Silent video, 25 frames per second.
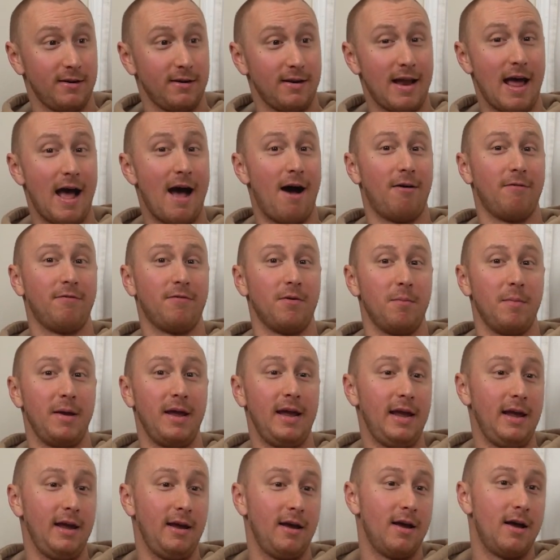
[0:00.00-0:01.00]
Now, for
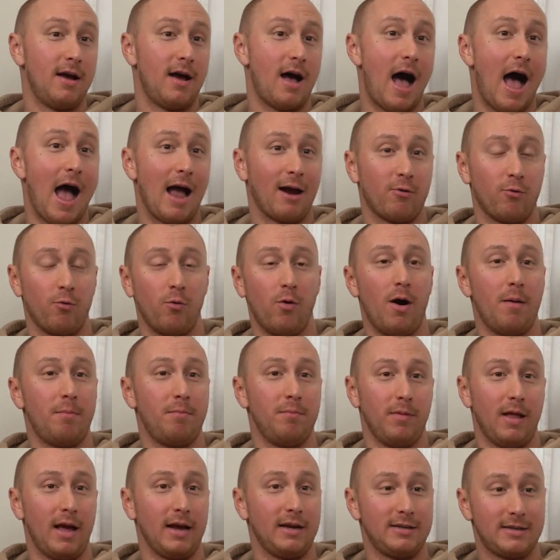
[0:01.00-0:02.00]
me, I grew
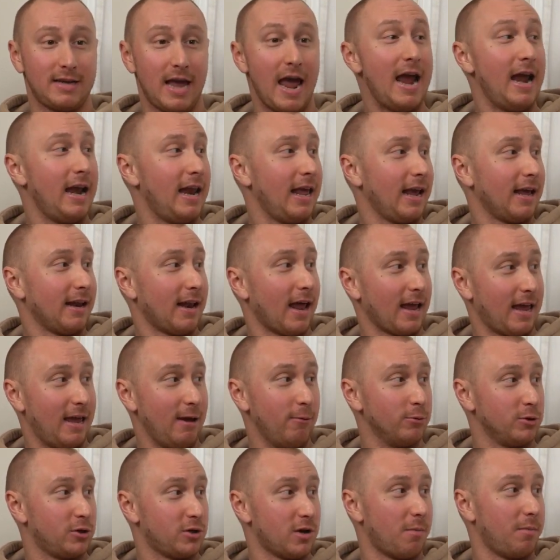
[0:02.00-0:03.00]
up like skating, and like he
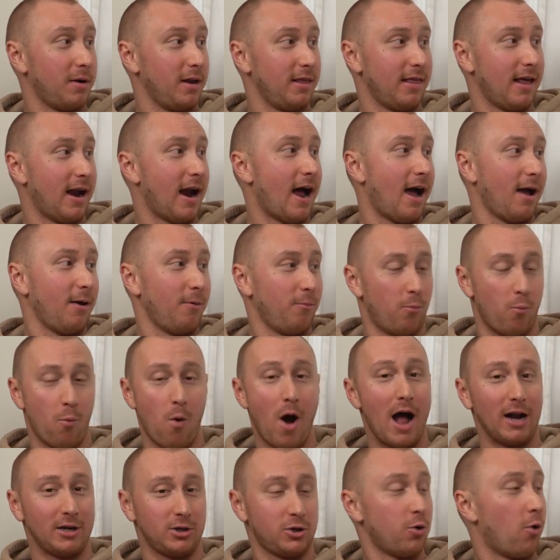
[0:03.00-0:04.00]
was somebody that I
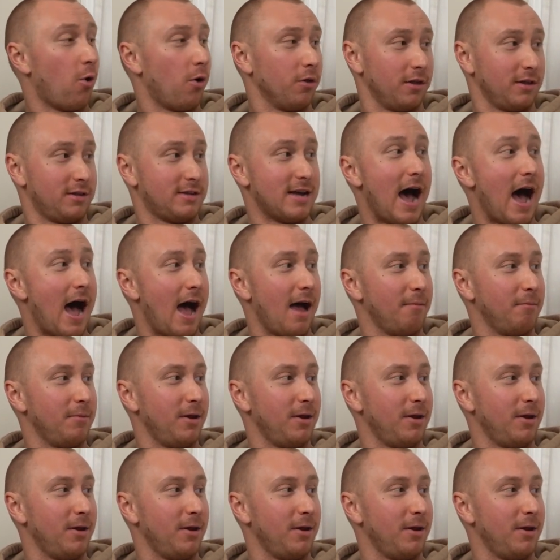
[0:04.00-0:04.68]
watched all the time.